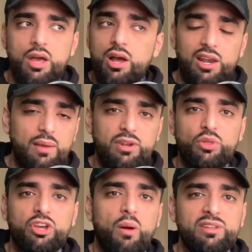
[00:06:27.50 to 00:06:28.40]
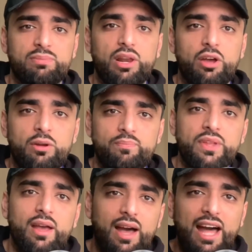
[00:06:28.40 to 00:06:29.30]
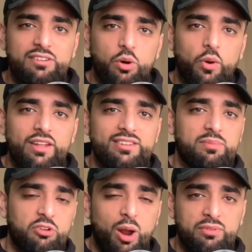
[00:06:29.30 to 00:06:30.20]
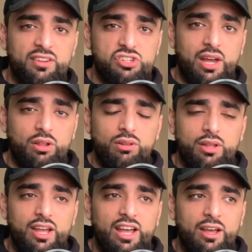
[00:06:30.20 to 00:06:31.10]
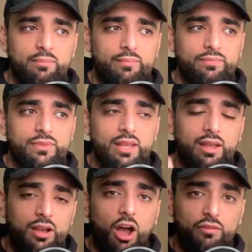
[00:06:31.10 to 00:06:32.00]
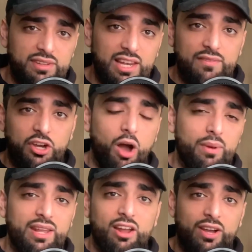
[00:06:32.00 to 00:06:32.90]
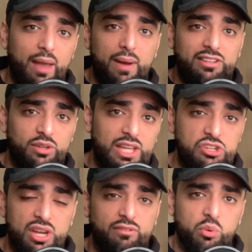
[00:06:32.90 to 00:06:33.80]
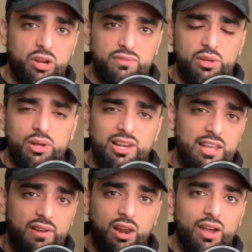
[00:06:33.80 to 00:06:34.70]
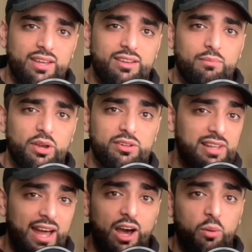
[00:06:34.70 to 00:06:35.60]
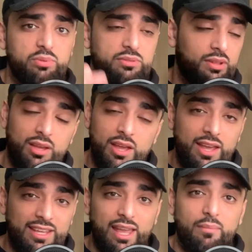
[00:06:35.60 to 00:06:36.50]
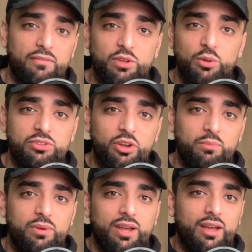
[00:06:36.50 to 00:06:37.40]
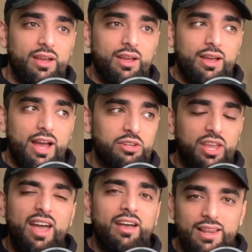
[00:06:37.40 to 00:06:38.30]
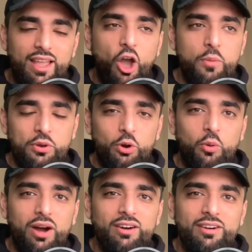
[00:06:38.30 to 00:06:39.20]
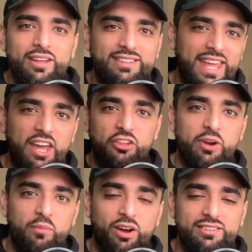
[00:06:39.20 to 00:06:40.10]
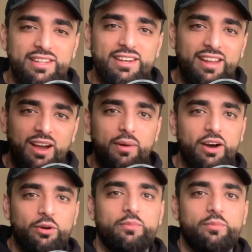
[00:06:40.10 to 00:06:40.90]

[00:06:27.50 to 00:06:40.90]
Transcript: Let me know in the comments below. As always, subscribe to the channel. Obviously leave a comment and I'll get back to each and every one of you. Leave a like because that helps get my views up. And yeah, hope you're all well. It's King of the Ring Boxing. I'm out.